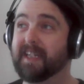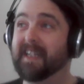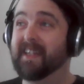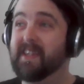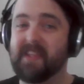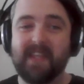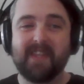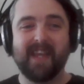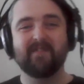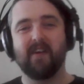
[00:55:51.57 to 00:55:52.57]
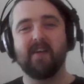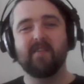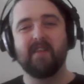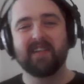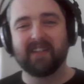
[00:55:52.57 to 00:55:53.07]
the
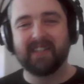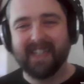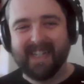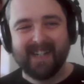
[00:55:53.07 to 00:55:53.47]
environmental